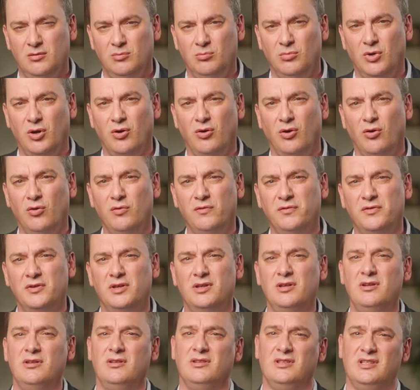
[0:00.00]

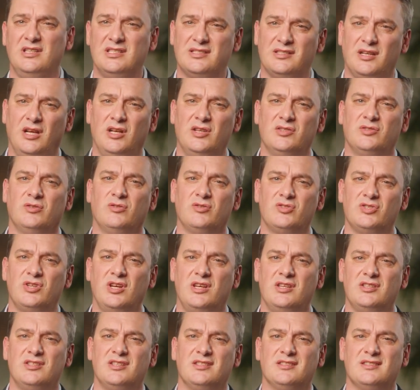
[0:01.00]
Moreover, this also
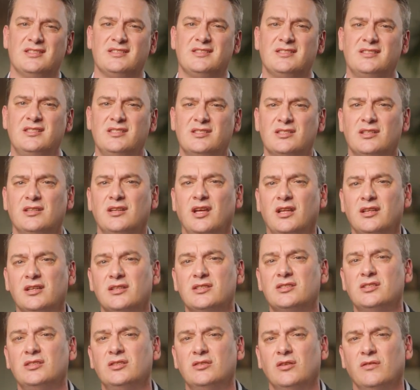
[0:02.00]
changes the
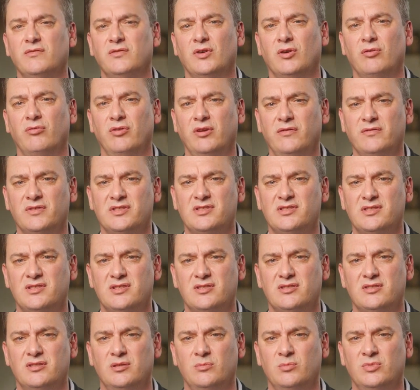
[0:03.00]
seasonality of our river
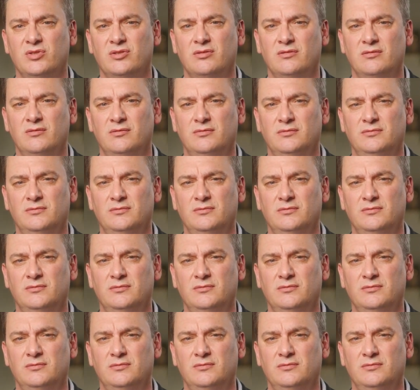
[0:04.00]
systems.